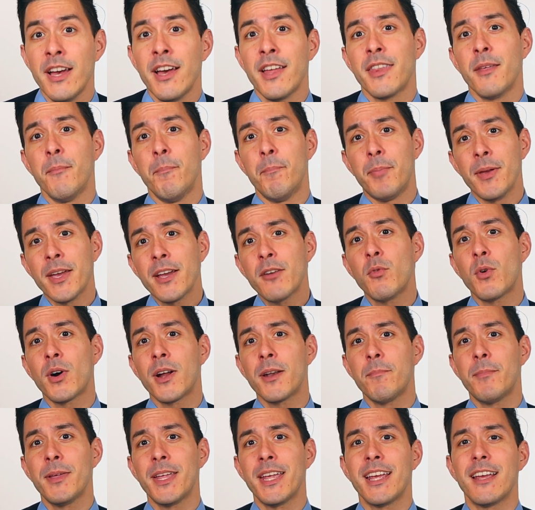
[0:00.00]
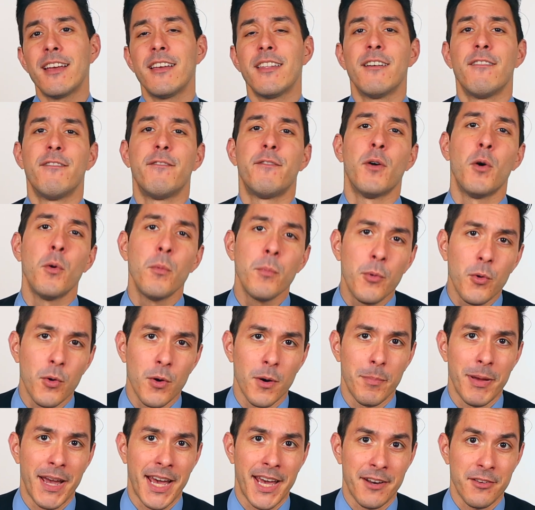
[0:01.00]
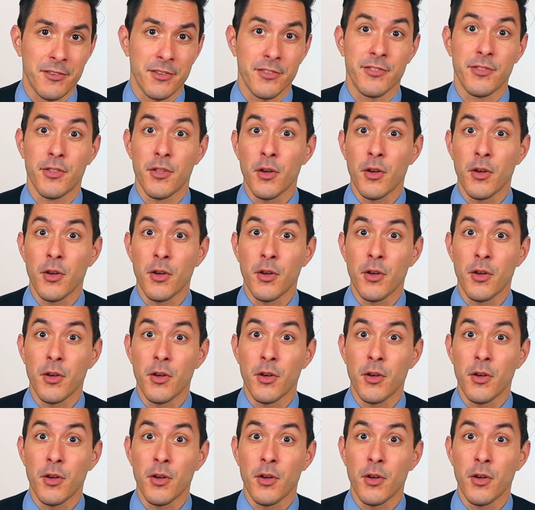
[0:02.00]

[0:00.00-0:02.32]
the big one being foam core paddles.